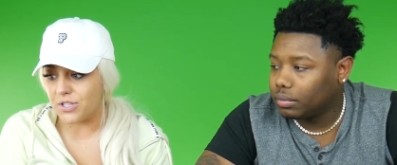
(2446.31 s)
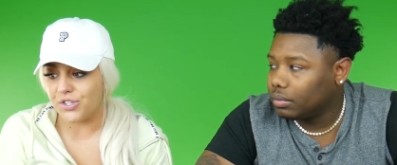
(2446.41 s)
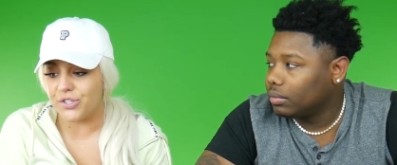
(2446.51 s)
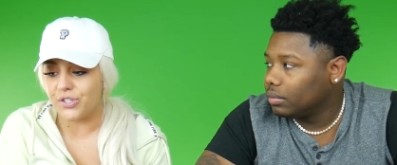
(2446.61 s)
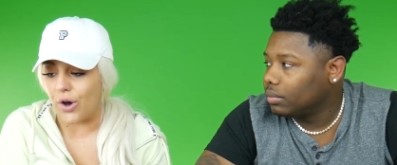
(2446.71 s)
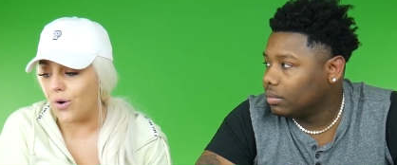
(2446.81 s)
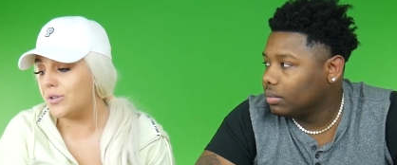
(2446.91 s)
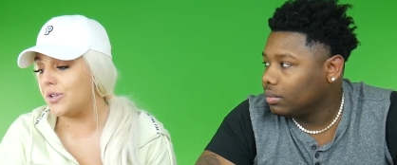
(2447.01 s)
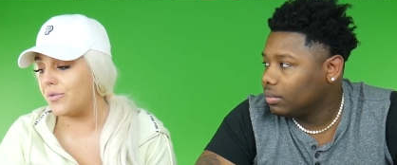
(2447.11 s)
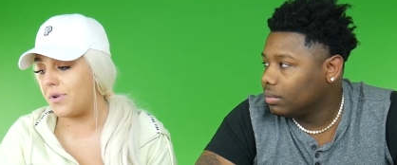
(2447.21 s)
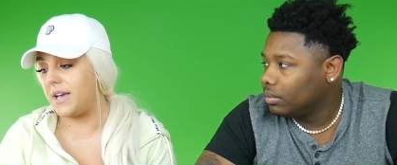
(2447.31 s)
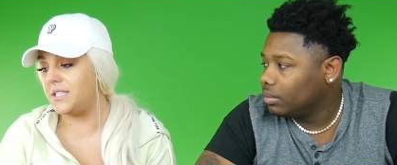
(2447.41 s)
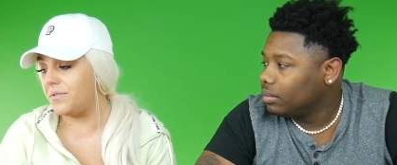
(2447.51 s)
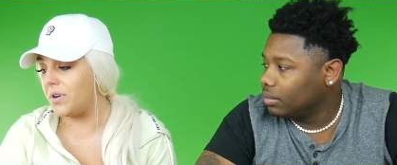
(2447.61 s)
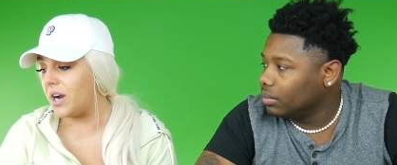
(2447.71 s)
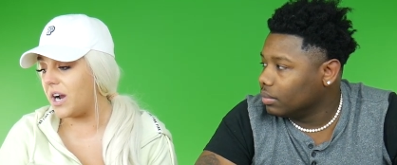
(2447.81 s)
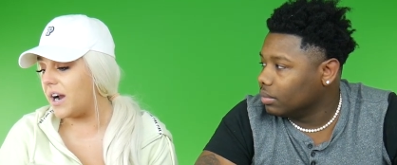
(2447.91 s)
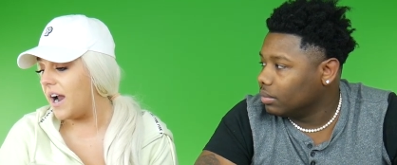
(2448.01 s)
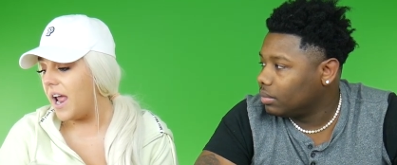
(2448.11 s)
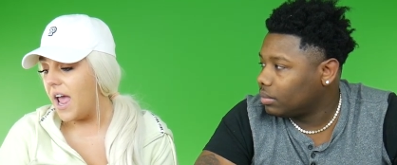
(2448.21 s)
Speaker 1: was so, so nice of
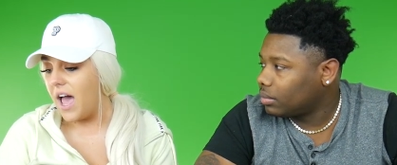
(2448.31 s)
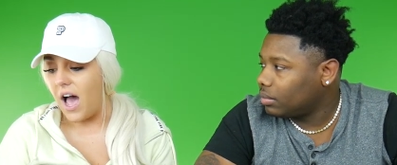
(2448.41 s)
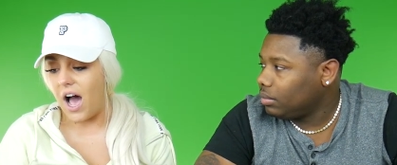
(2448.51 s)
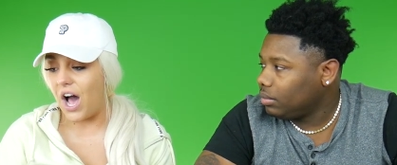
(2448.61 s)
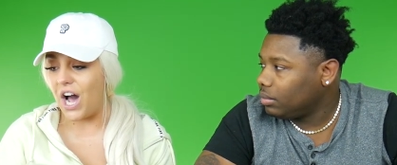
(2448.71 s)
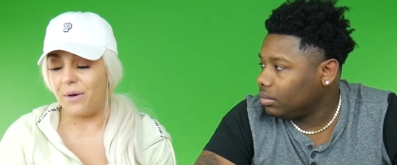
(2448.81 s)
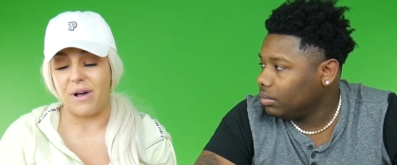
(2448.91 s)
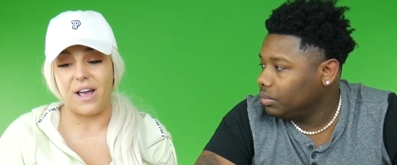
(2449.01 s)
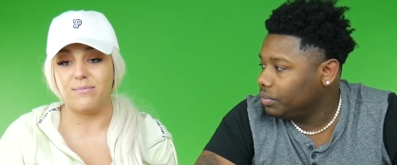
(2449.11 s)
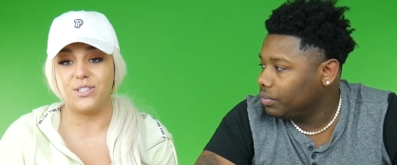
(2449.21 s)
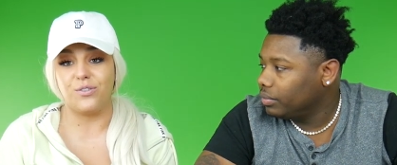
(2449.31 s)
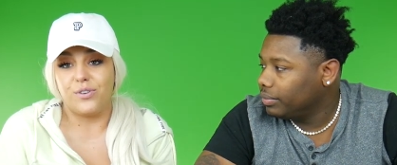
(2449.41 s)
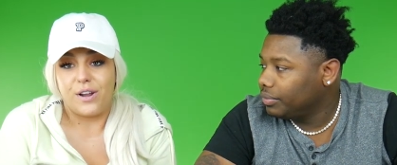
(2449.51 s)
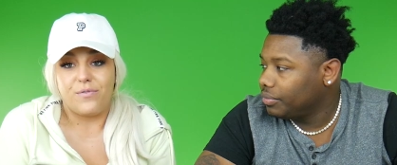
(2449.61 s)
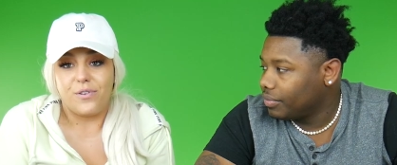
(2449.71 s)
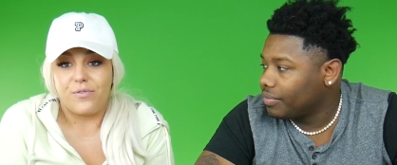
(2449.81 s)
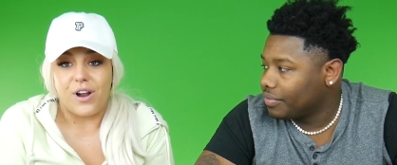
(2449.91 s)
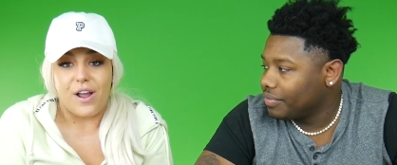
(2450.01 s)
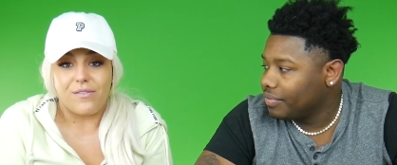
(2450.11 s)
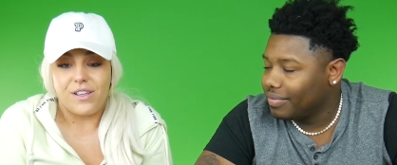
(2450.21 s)
her. Mm-hmm. Um, I'm so grateful
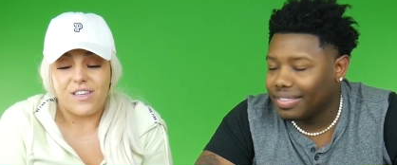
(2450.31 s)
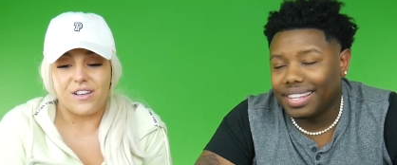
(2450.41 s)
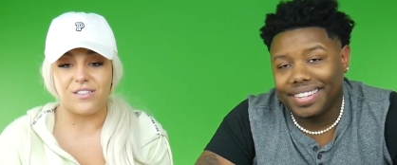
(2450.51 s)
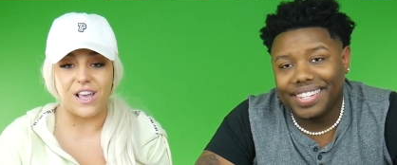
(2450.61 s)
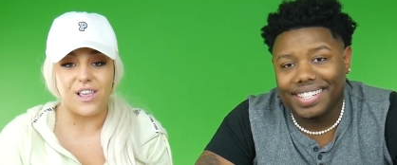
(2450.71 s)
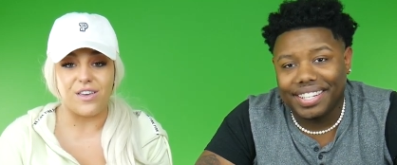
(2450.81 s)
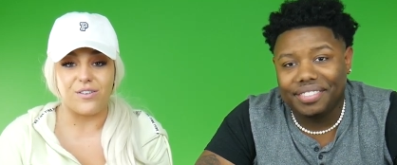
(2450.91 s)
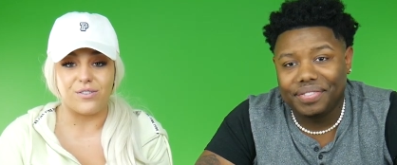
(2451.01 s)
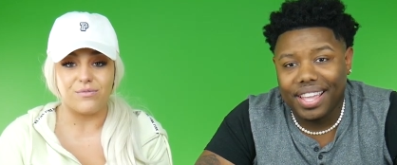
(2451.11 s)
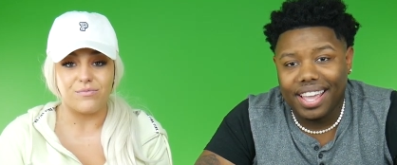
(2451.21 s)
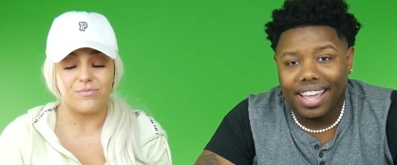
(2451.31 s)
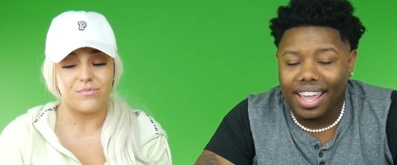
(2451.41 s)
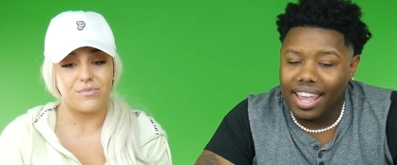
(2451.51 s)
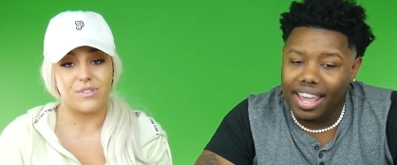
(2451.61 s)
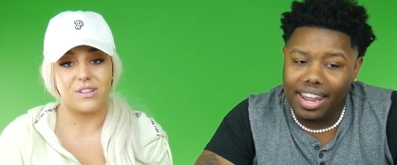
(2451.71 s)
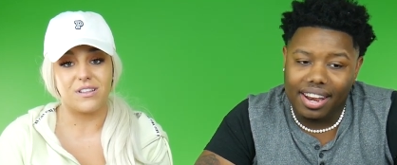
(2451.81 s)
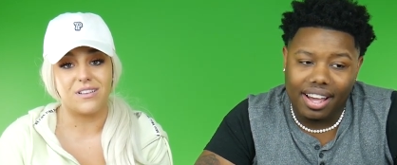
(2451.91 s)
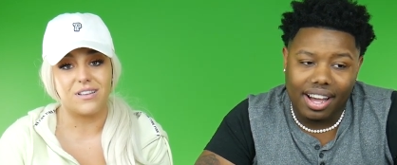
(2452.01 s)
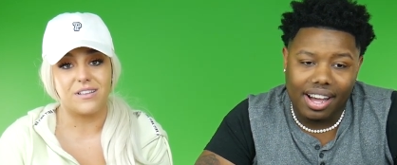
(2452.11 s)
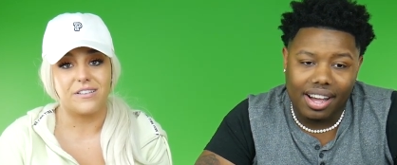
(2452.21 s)
for everything. Thank yeah. you.
Speaker 2: And
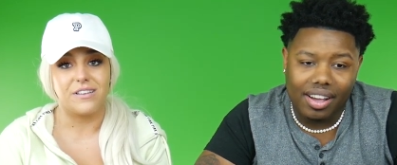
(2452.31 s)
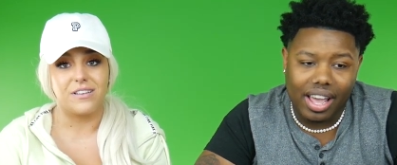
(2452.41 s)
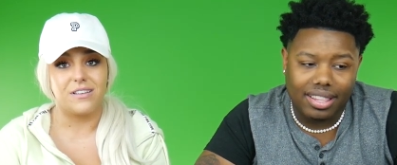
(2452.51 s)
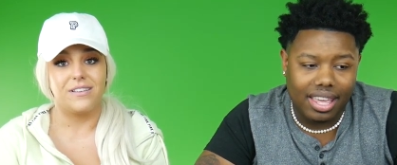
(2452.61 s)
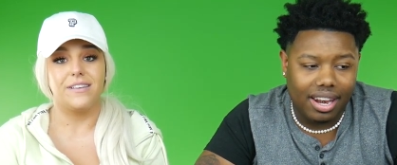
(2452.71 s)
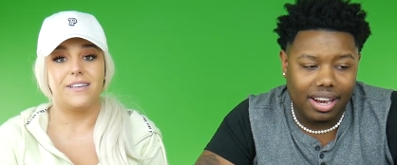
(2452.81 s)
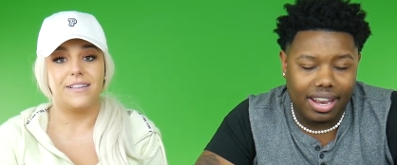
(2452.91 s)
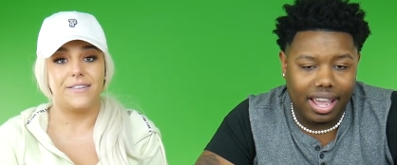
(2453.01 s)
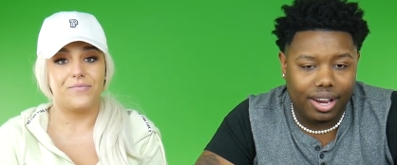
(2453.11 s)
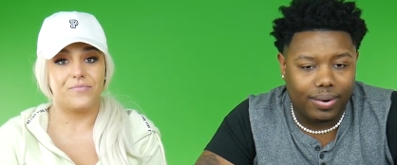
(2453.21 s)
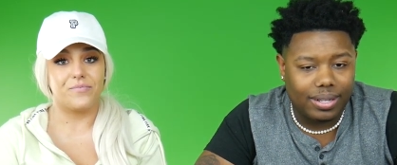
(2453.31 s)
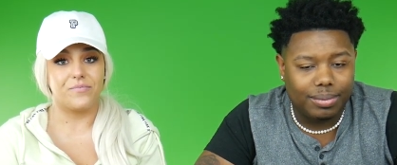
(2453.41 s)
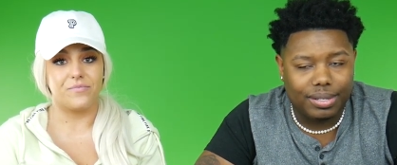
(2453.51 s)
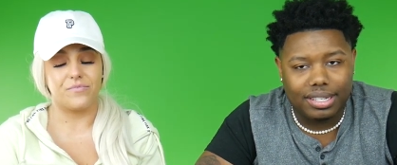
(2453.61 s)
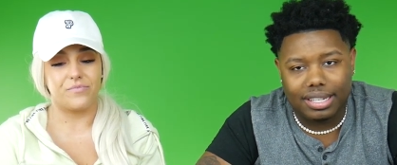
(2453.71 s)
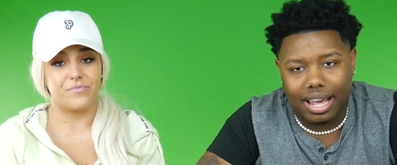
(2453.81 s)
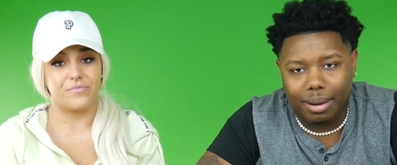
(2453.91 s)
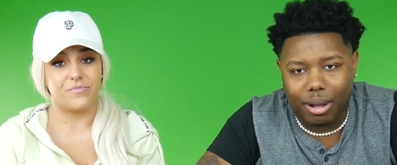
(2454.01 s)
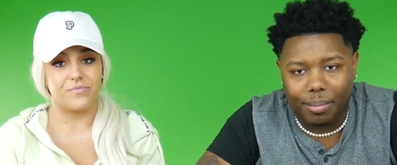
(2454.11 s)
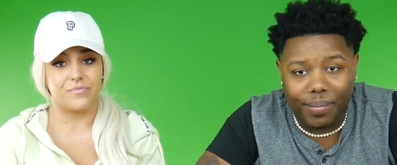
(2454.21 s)
uh, at the end of the day, Christmas is
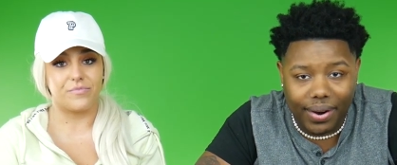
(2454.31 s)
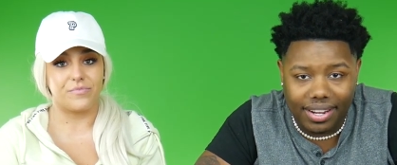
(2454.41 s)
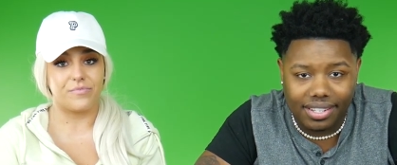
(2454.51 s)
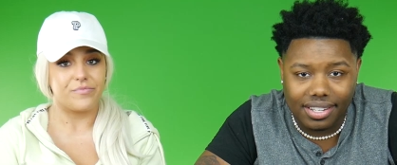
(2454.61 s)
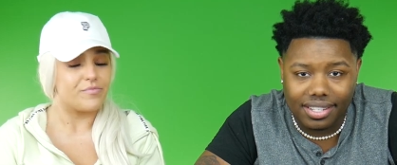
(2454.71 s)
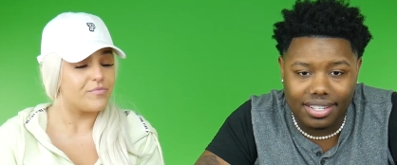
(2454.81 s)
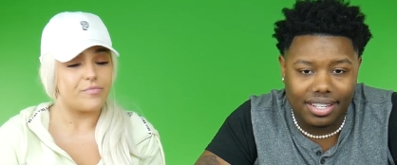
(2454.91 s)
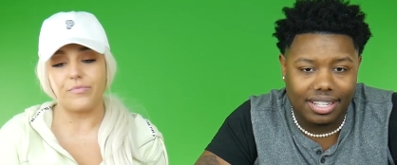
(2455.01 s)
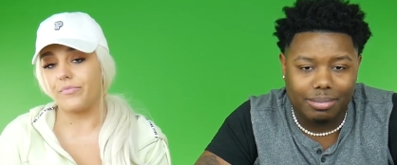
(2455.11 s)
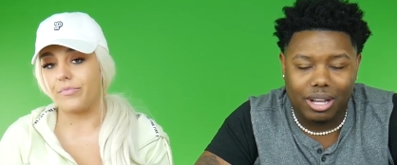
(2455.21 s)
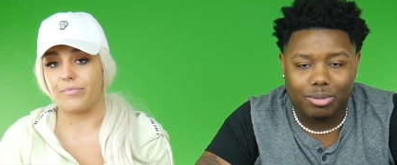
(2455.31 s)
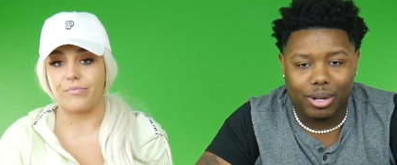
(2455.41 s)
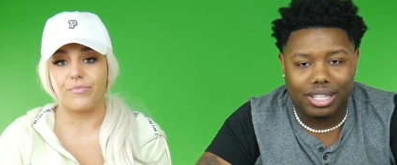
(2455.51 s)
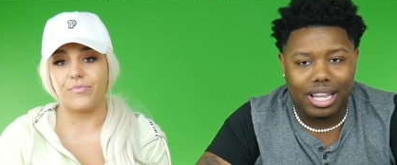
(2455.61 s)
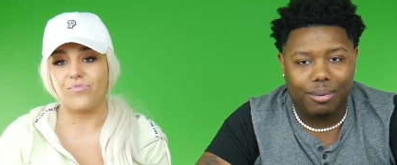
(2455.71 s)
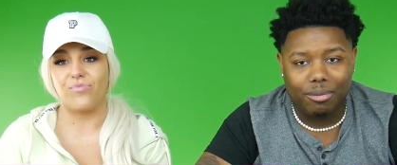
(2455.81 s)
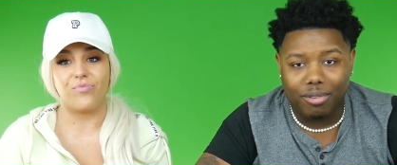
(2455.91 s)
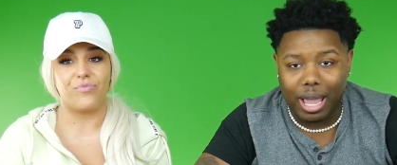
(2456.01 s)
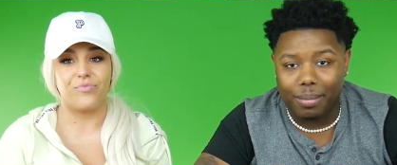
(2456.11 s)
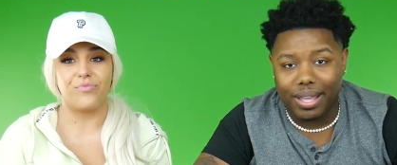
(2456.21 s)
not about presents. It's mm-hmm. about spending time with
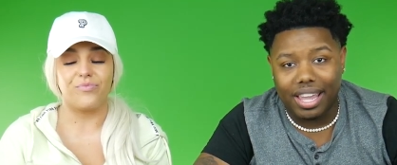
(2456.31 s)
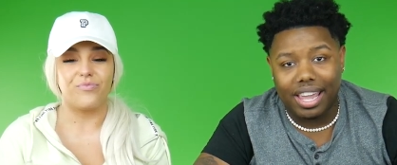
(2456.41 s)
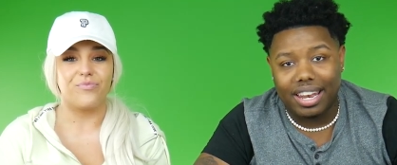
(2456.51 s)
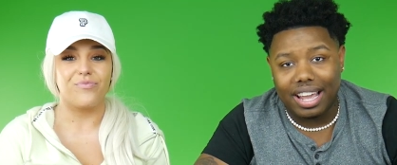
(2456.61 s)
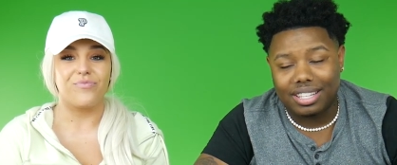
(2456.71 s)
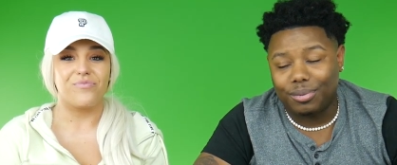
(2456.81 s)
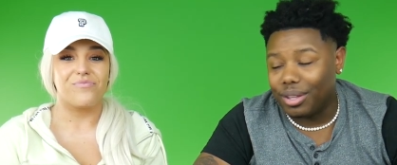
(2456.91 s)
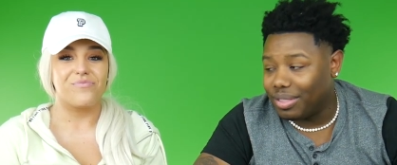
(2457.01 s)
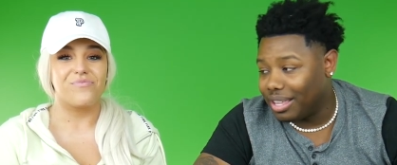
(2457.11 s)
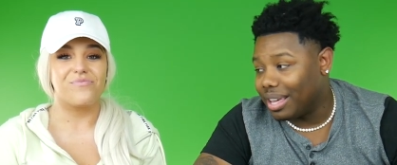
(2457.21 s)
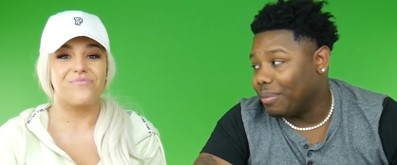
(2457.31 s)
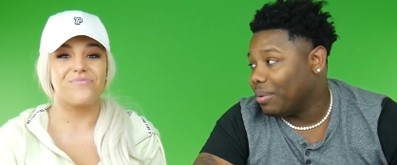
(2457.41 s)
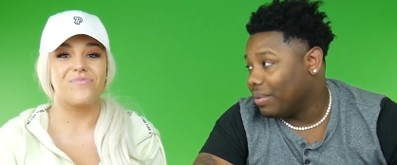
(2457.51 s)
family, and that's one thing that we